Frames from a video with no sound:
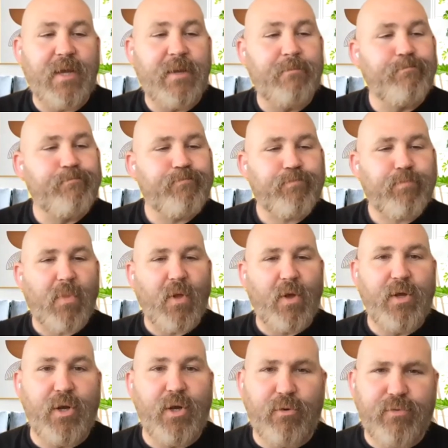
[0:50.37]
And
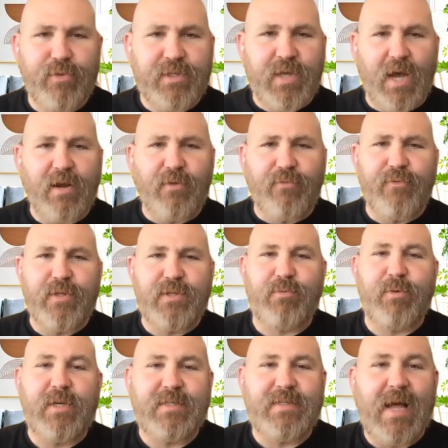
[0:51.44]
you know, the title for this
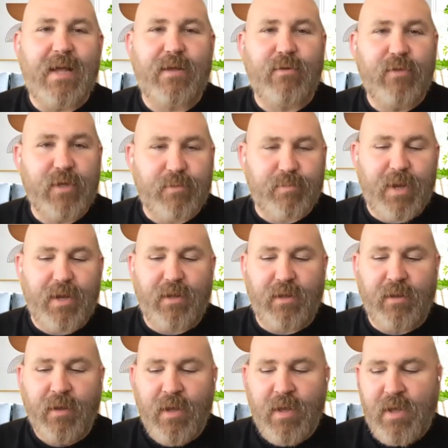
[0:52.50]
week is not clickbaity.